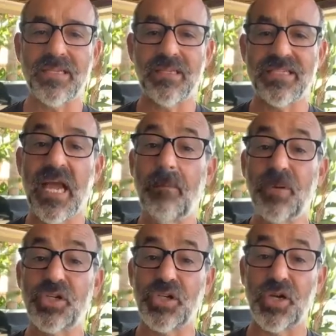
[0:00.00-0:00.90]

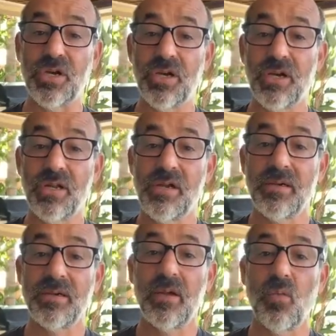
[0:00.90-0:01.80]
temperature
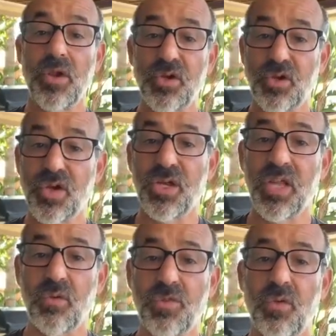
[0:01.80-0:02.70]
when you're
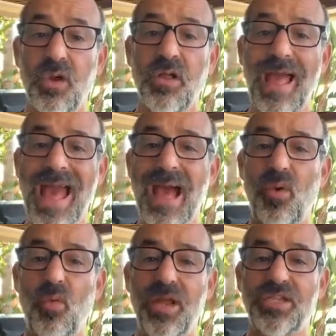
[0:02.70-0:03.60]
cooking with an oil
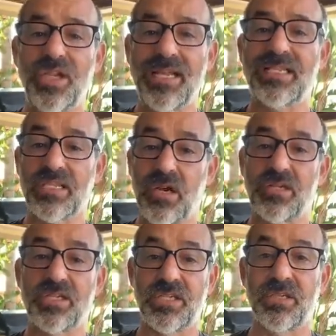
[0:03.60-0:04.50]
at which it
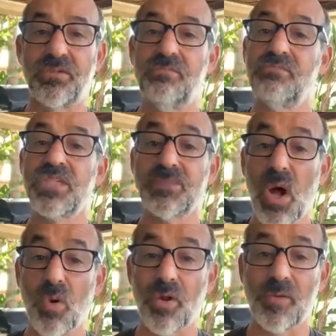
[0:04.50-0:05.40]
starts to
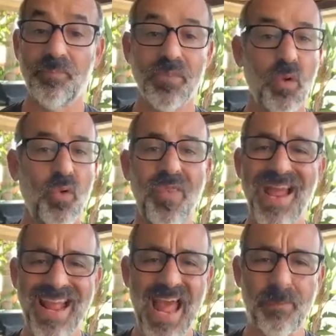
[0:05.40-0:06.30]
smoke. When
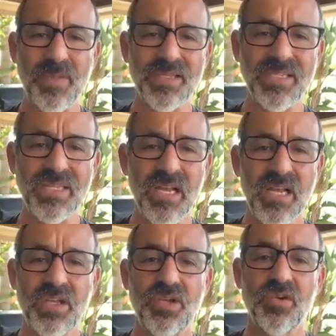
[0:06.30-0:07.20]
that happens,
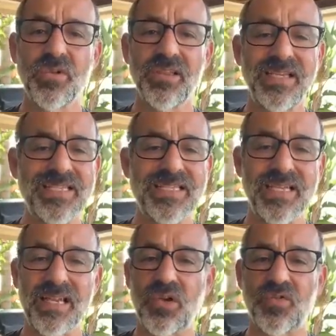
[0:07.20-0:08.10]
you're
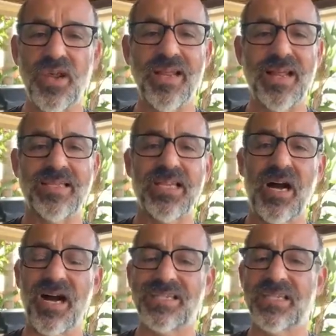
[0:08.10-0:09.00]
releasing and creating a
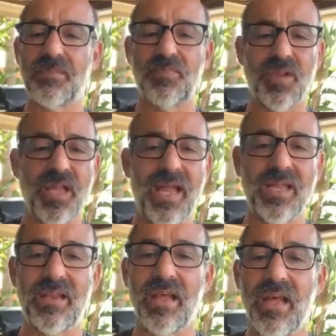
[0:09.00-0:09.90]
toxic
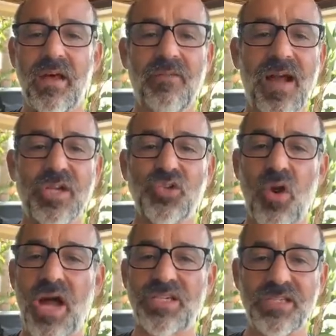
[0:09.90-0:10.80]
blend of
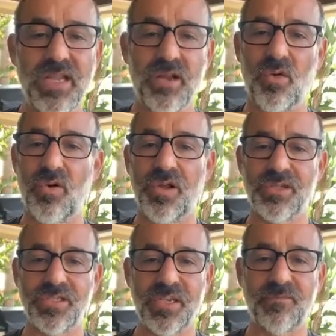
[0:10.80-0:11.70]
hydrogenated
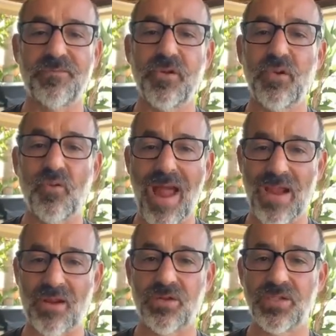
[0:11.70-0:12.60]
oils and free
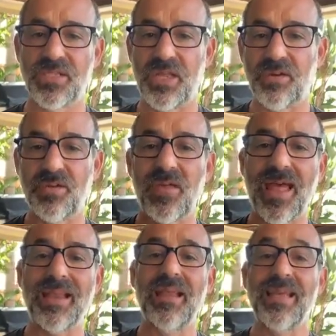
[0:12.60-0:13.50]
radicals that you're
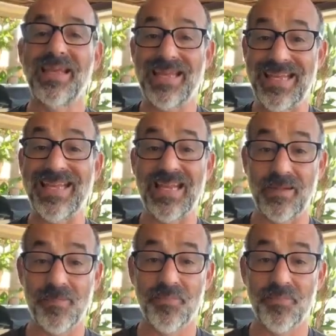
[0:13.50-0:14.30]
then eating.